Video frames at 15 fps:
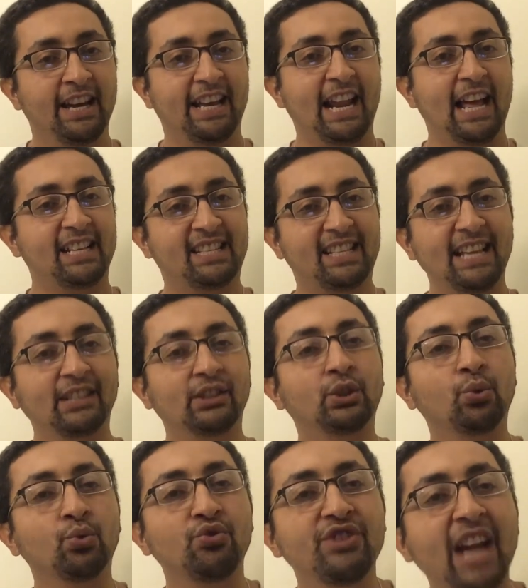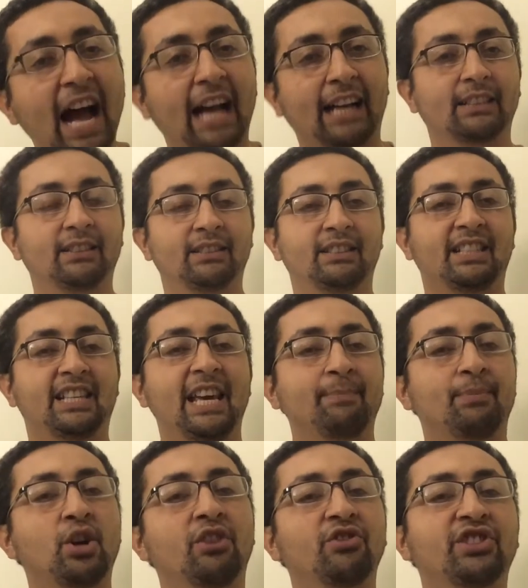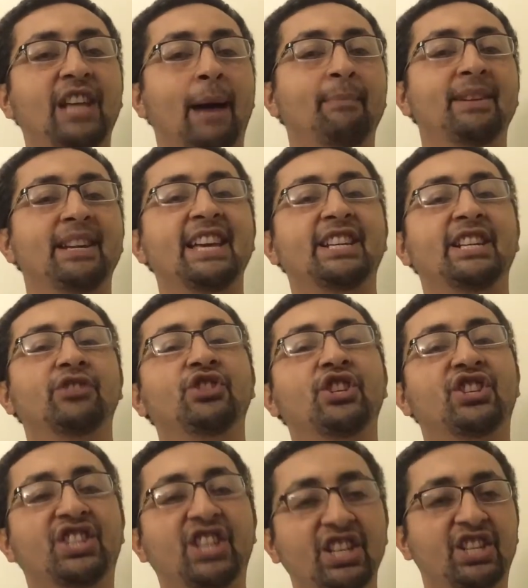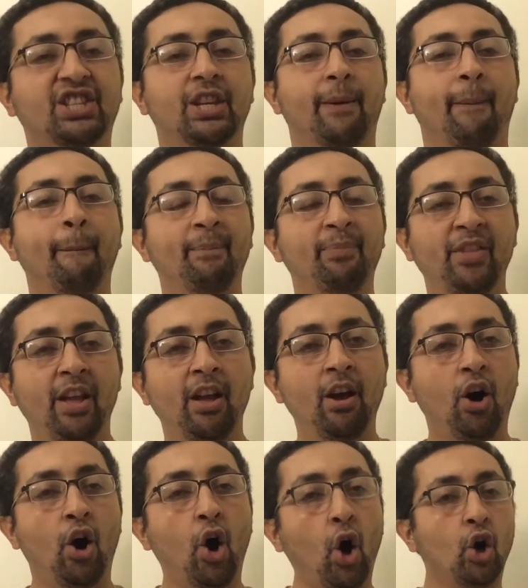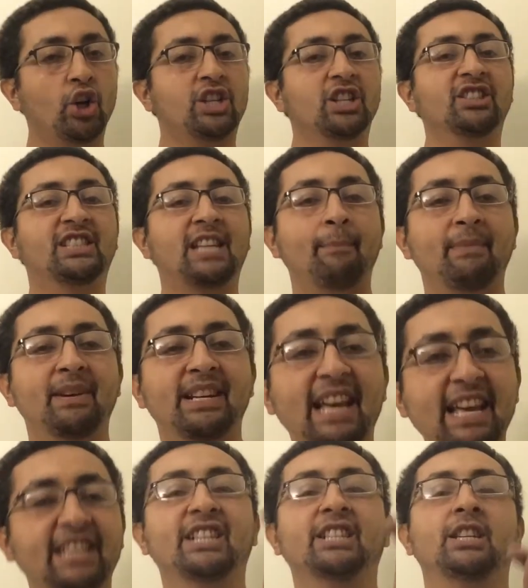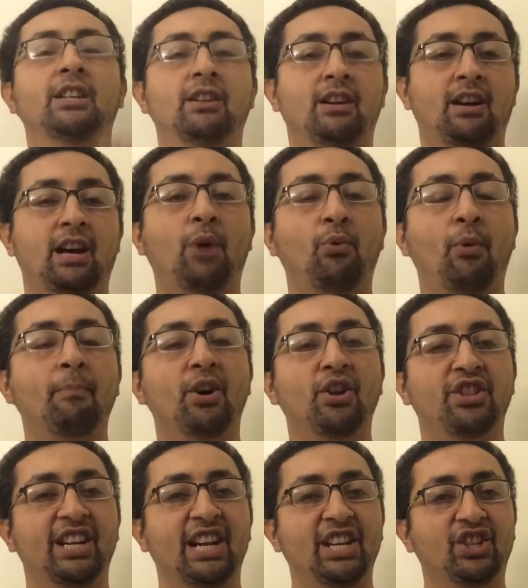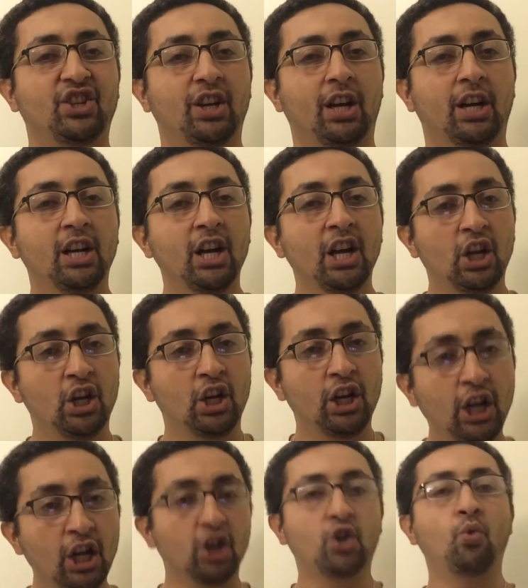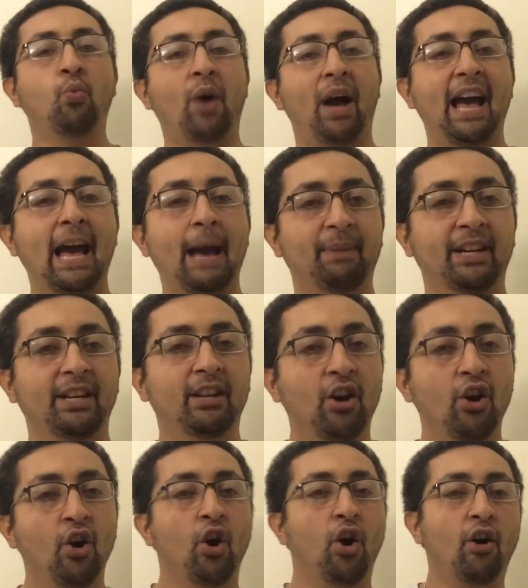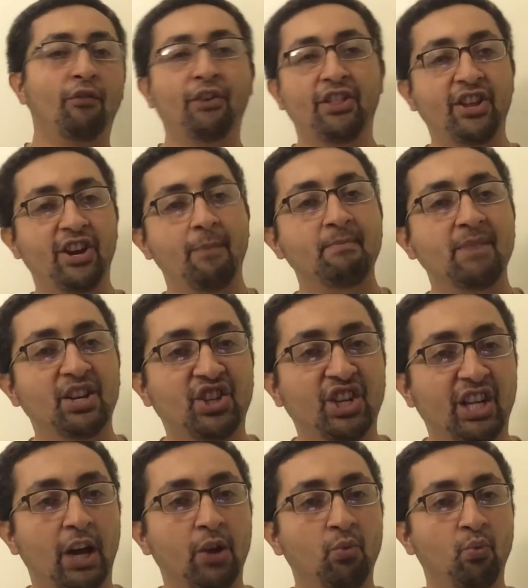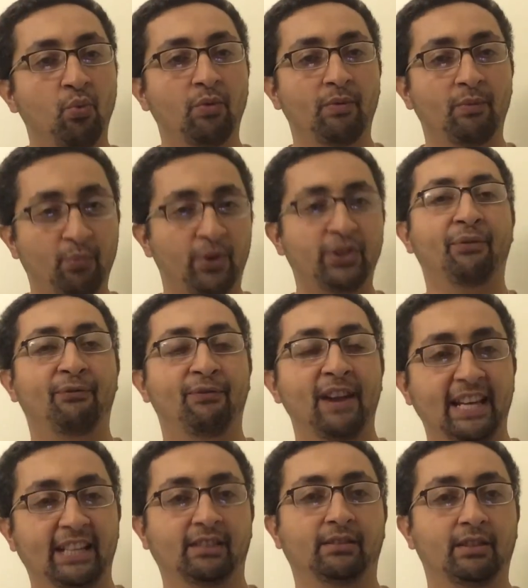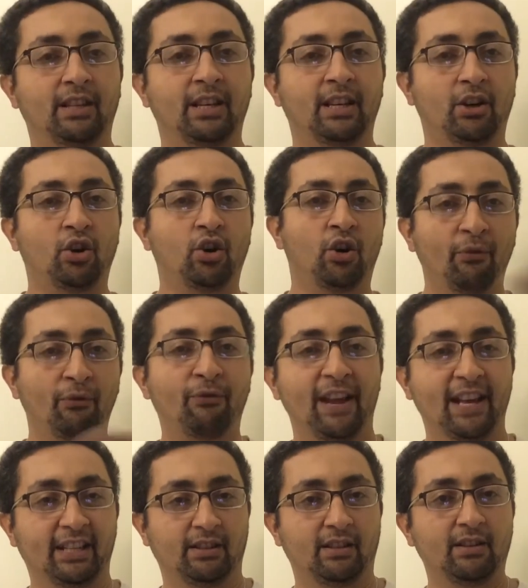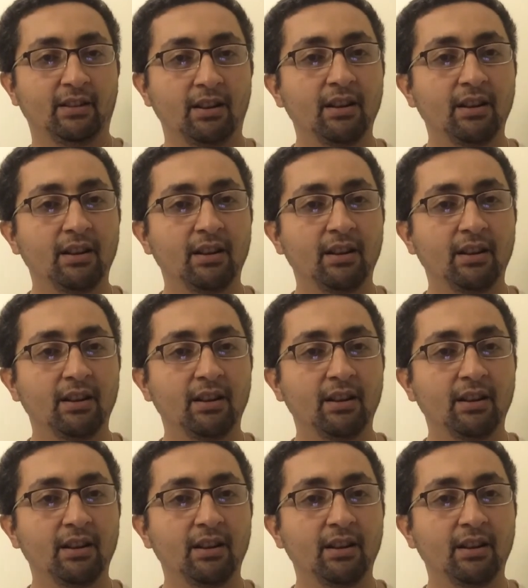and I say do not, keep contaminating the system or contaminating our mother nature. Look what happened over there in Michigan with the Flint, on Flint,